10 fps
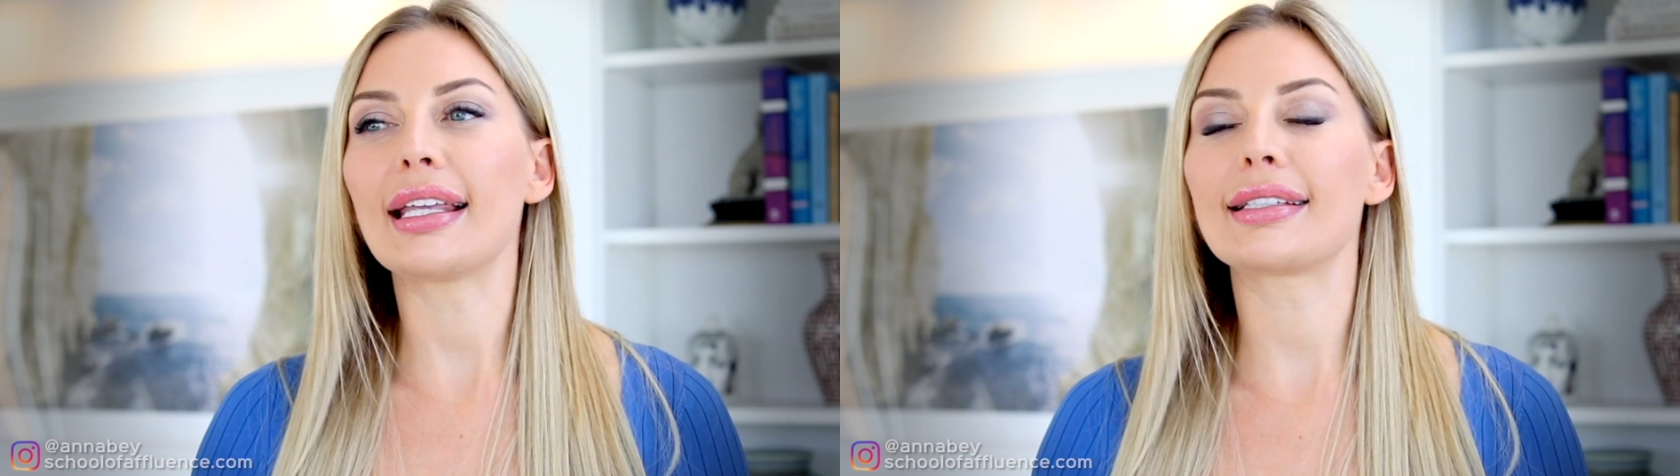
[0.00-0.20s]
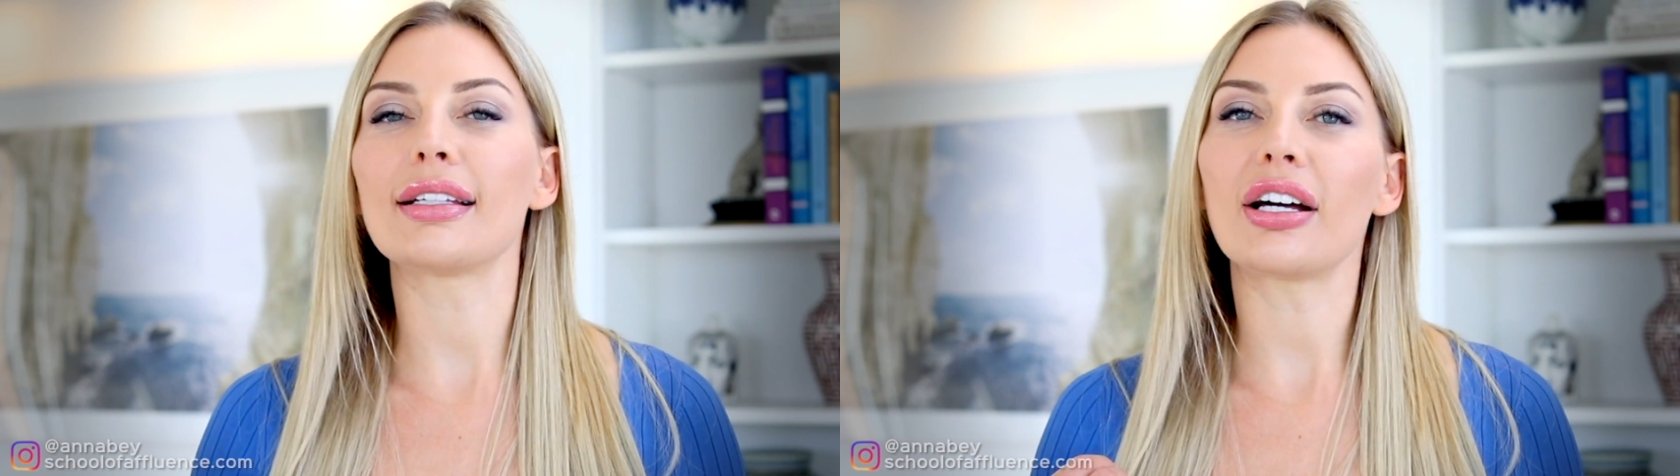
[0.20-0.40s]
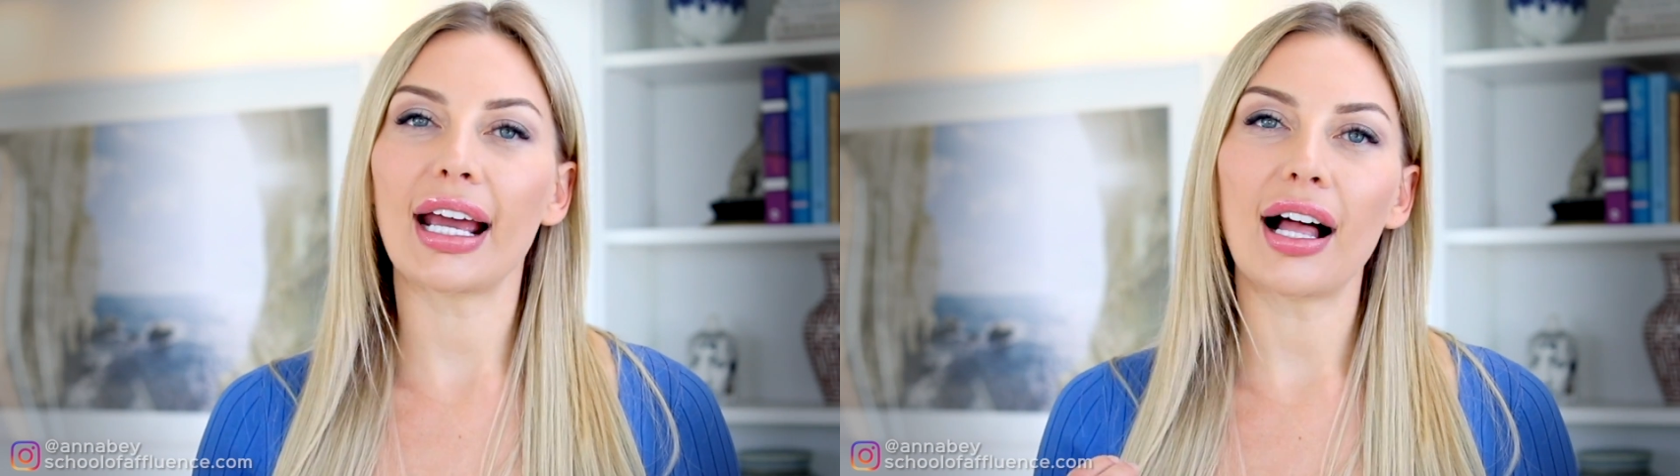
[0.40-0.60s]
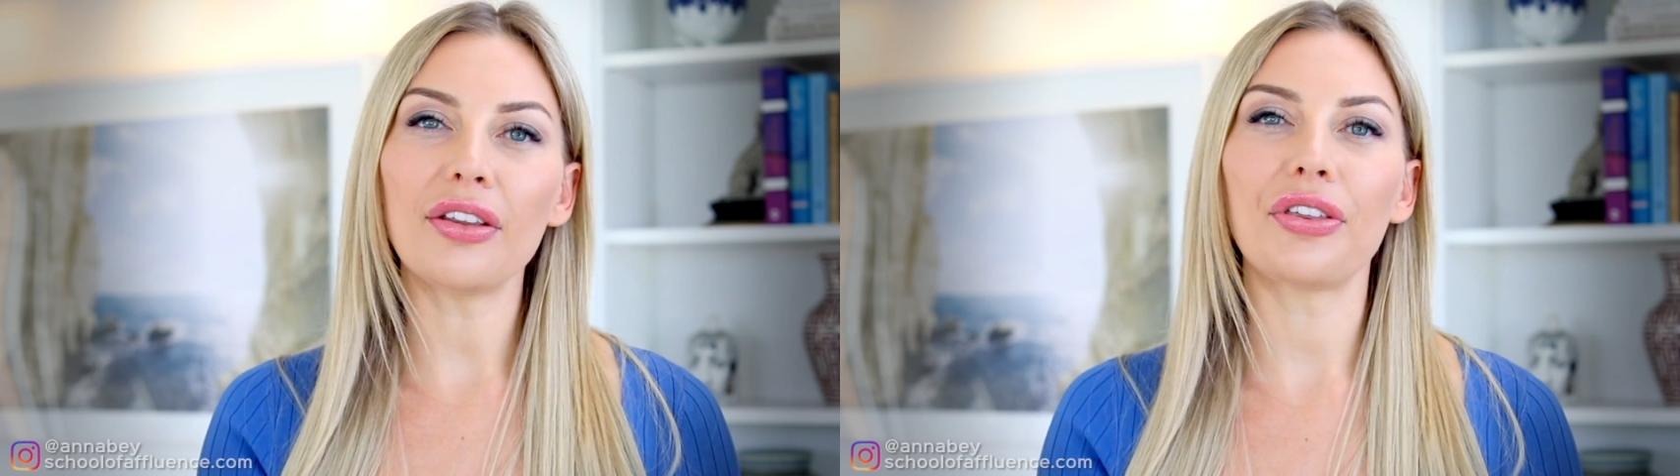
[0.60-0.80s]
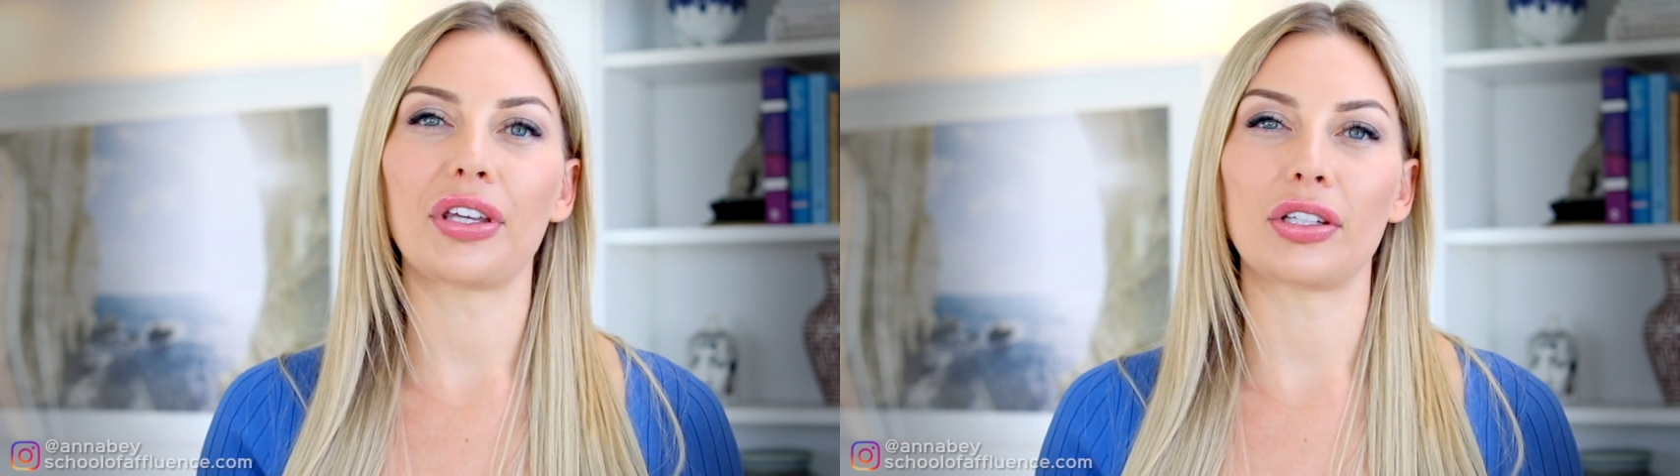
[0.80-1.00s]
it's not
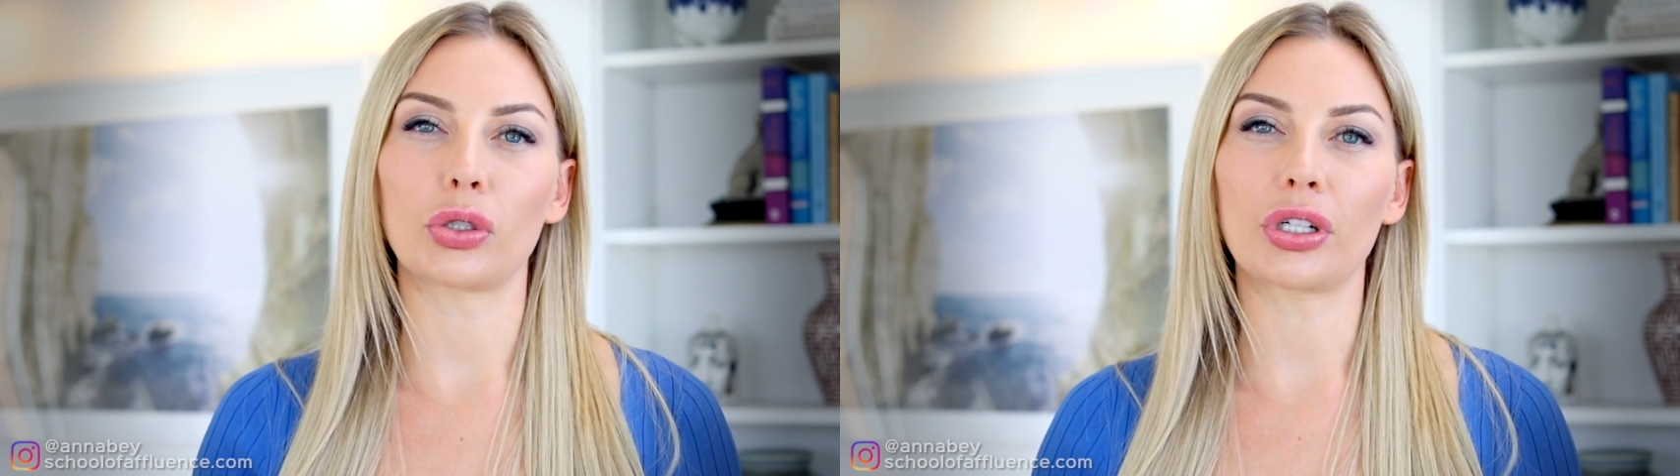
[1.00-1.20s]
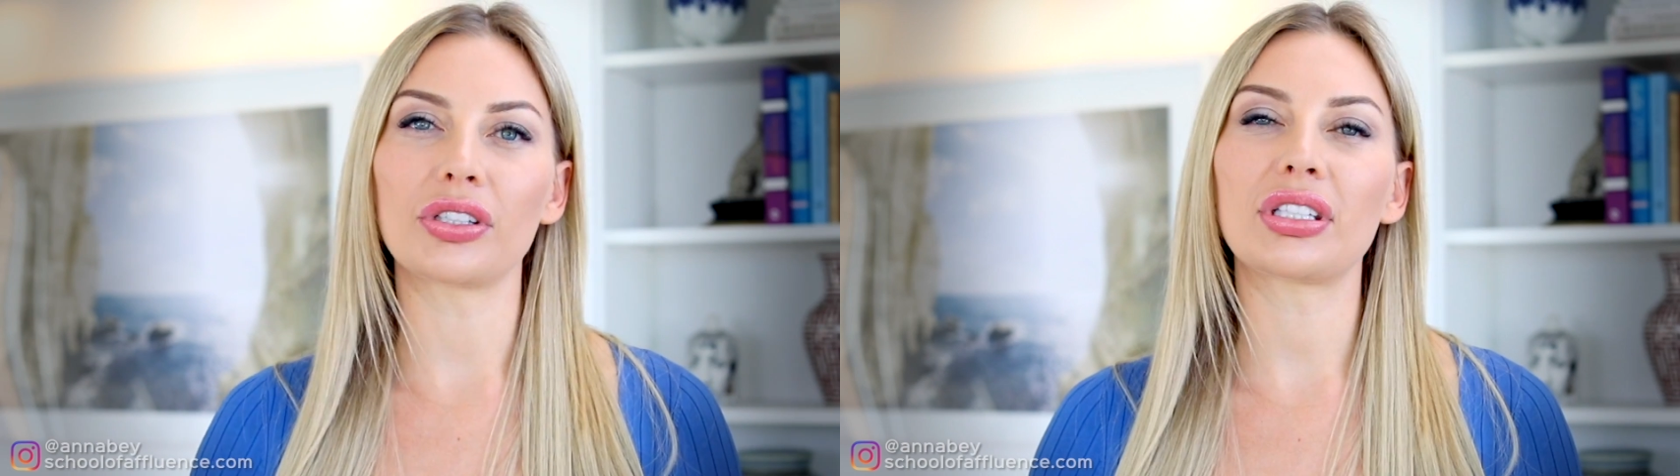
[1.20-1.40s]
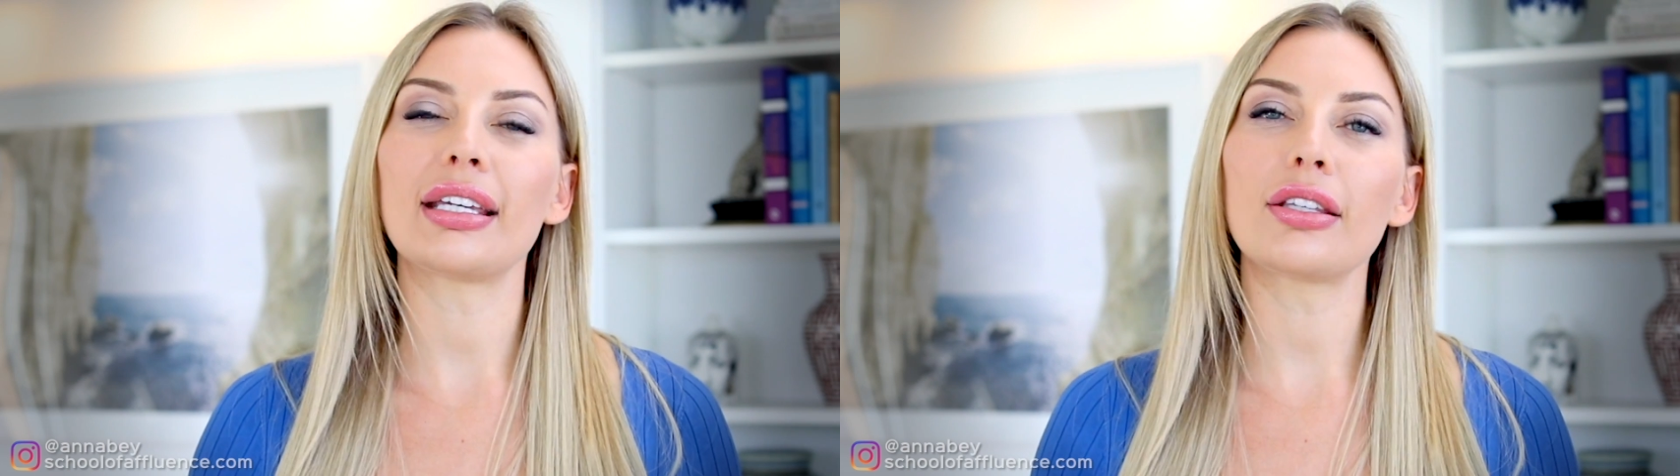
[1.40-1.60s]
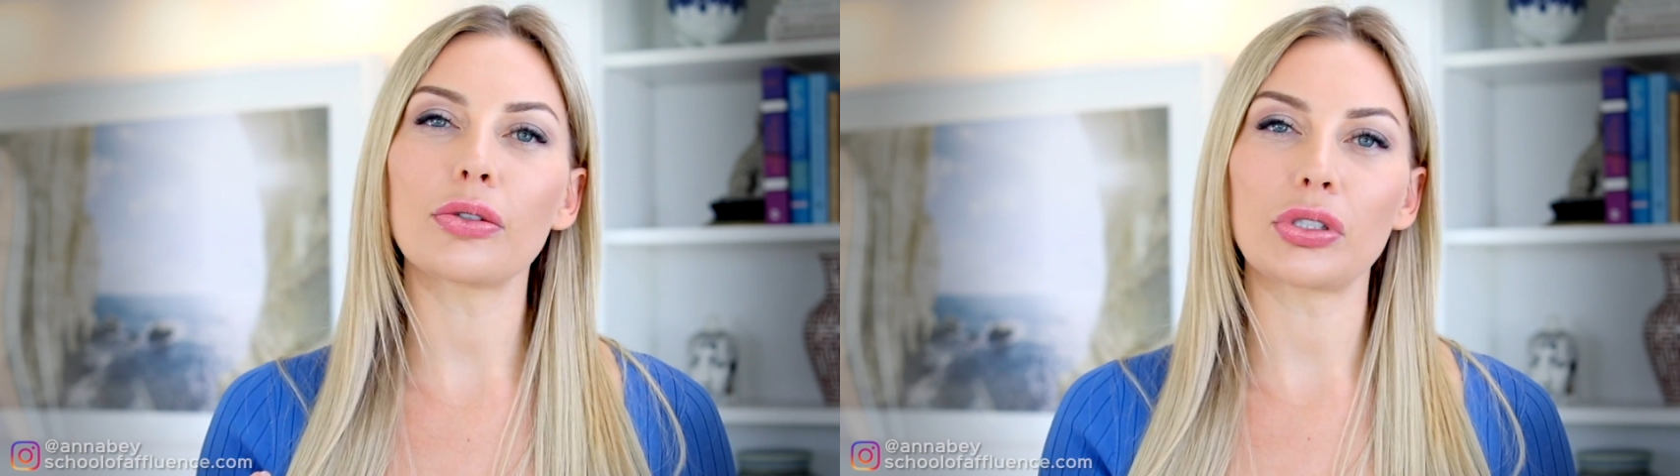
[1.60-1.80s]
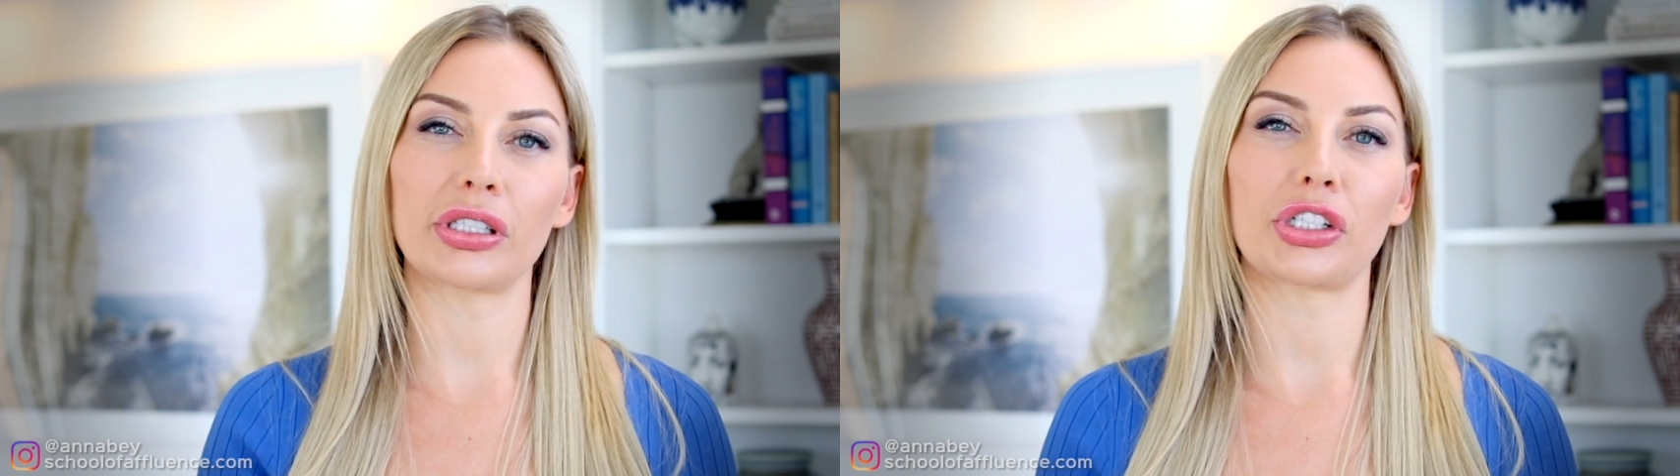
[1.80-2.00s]
healthy to
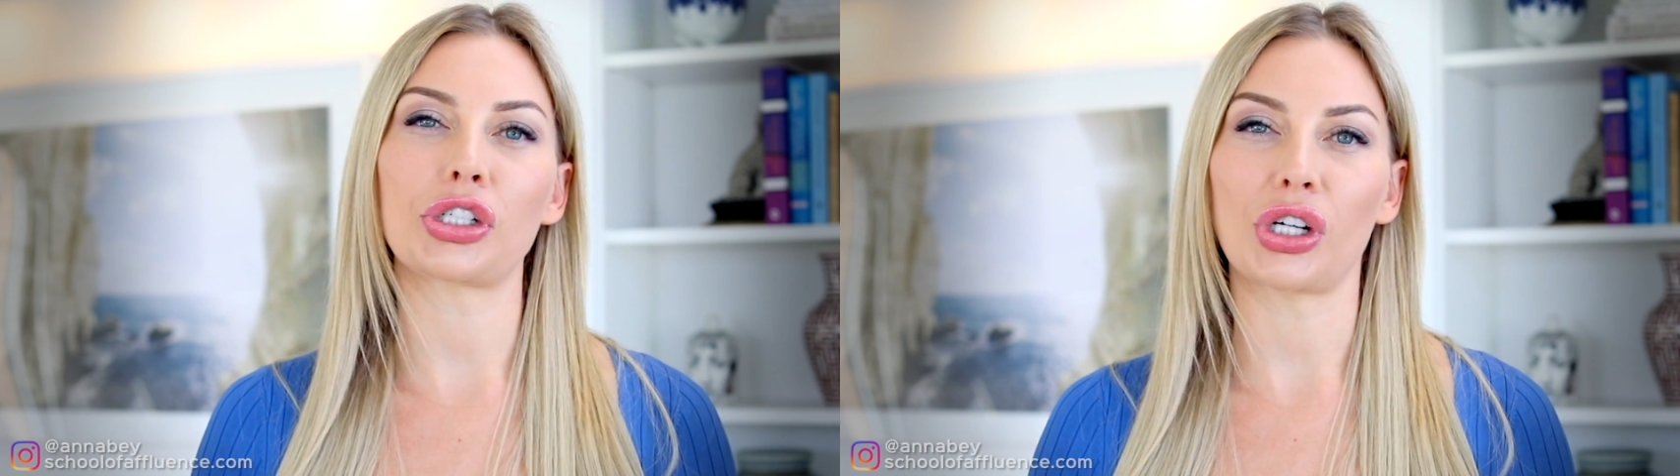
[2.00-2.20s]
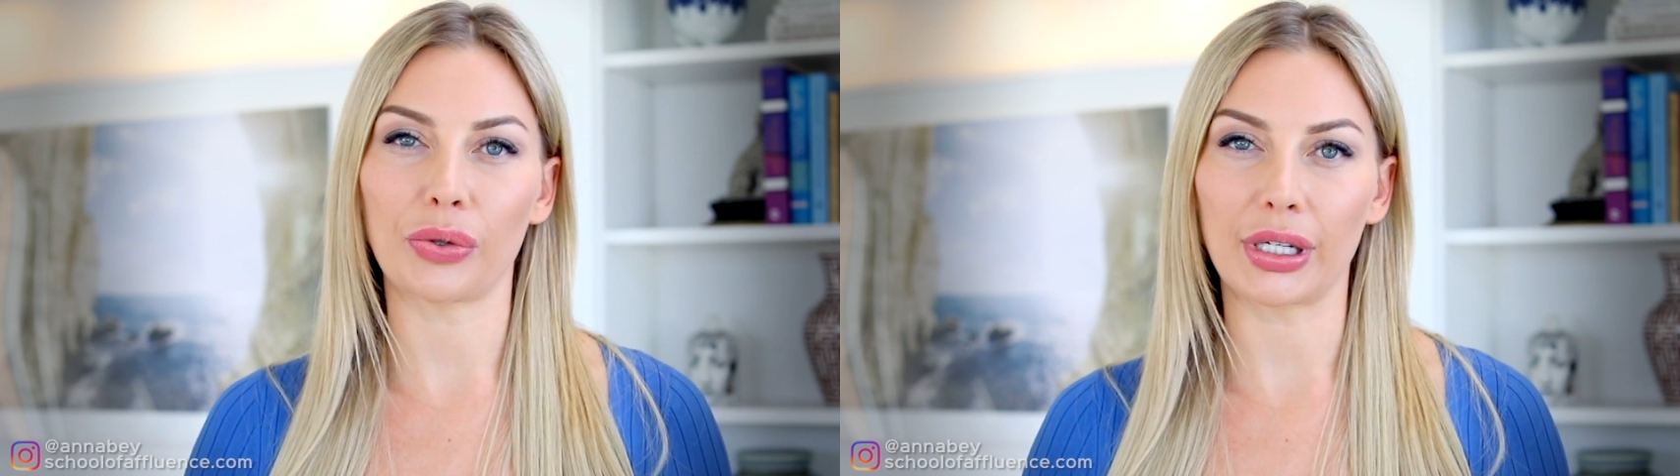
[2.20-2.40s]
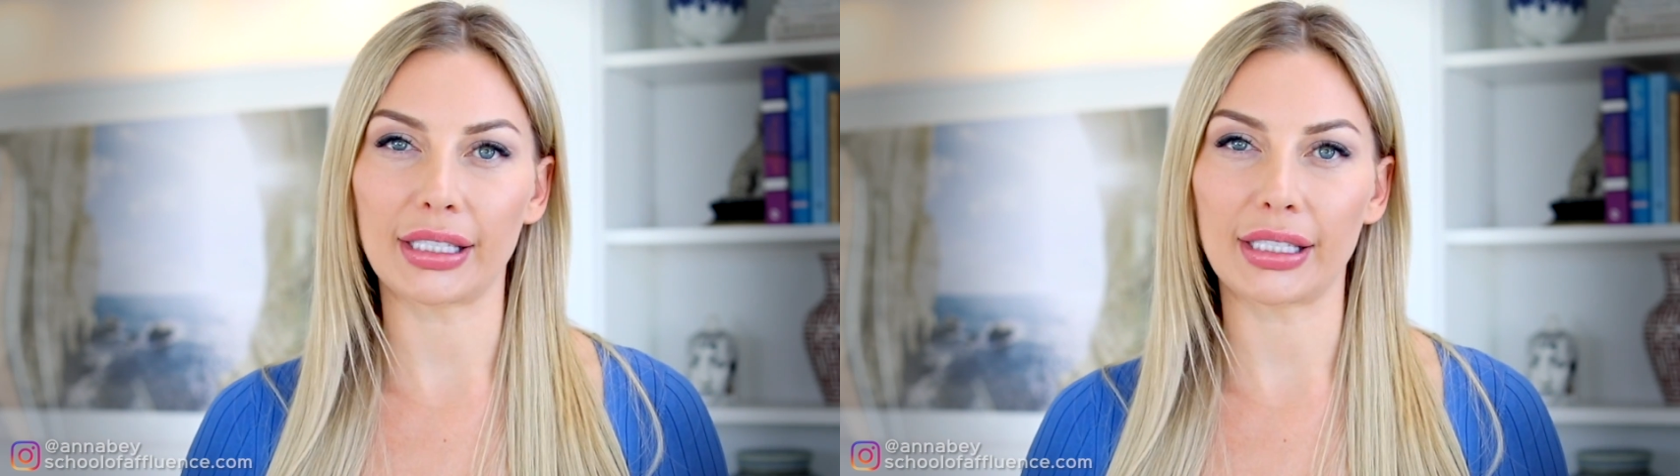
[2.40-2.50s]
continuously show